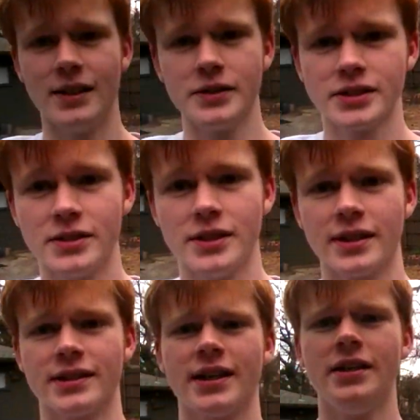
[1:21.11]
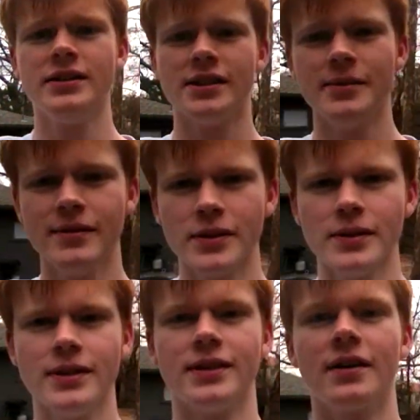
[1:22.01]
Also, you can can you see me
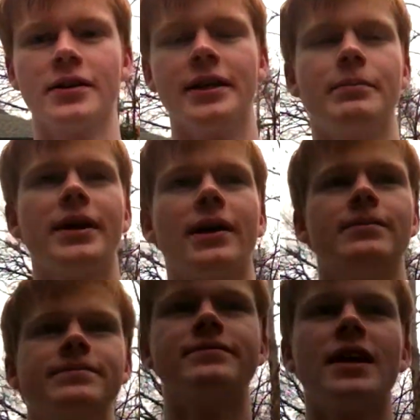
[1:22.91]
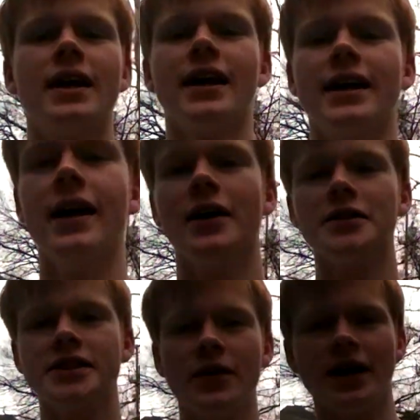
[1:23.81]
well? Not really, but um, yeah.
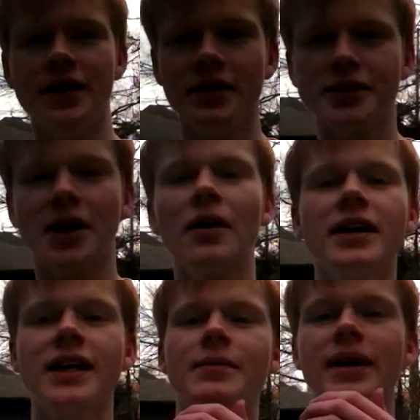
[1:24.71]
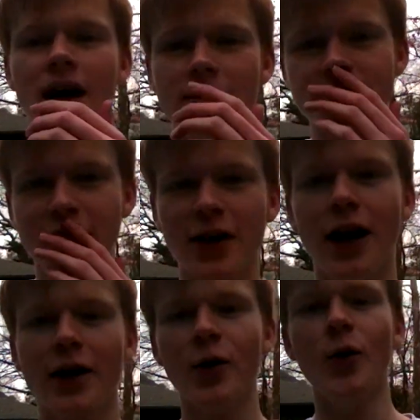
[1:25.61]
Also, I know there's already gonna be comments in there
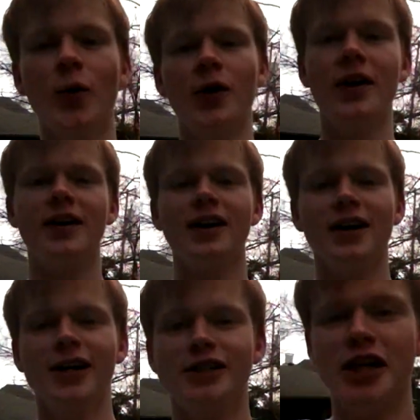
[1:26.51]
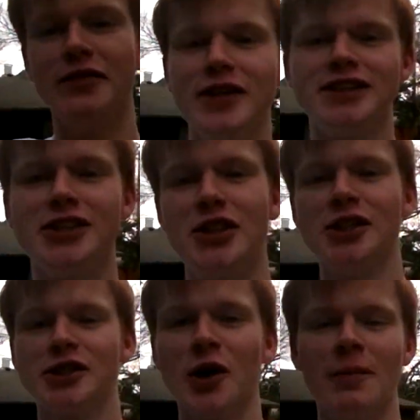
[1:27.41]
like, oh, JV's a
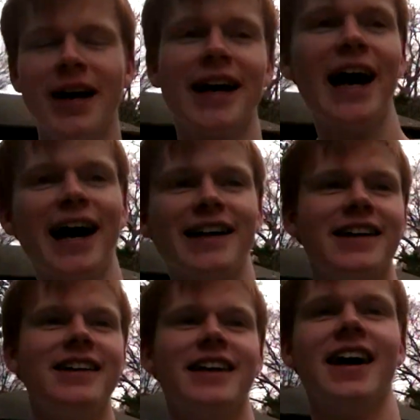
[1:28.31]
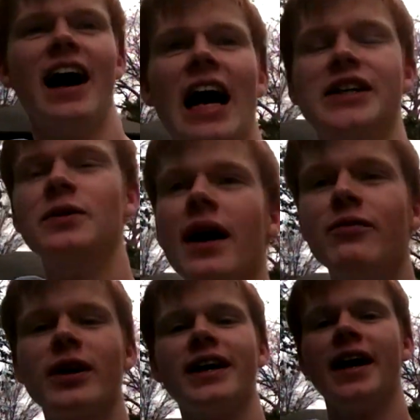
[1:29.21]
ginger. Oh my God. I do
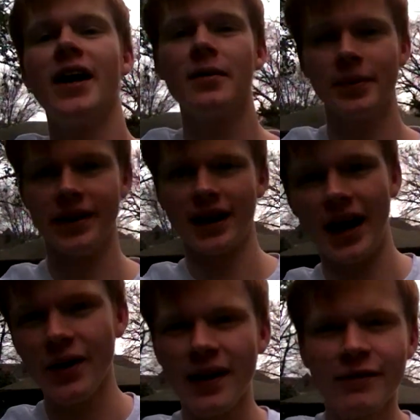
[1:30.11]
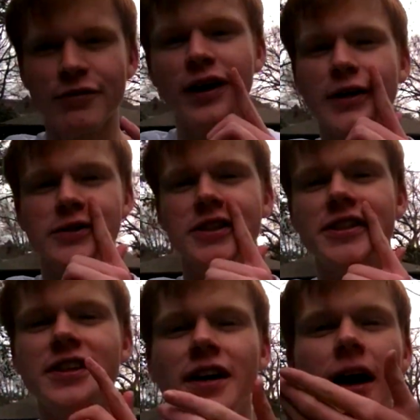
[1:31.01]
have red hair, but I don't have
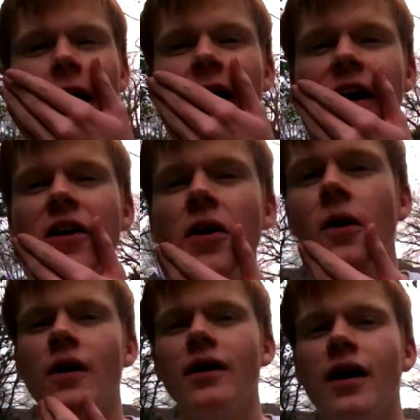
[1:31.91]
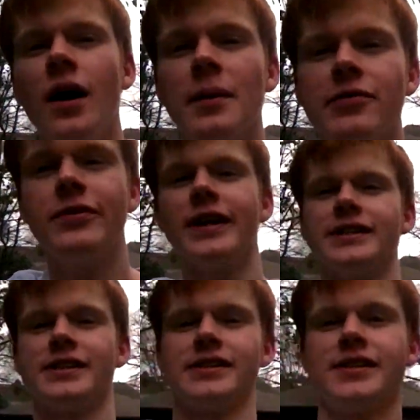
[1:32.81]
freckles at all on my face.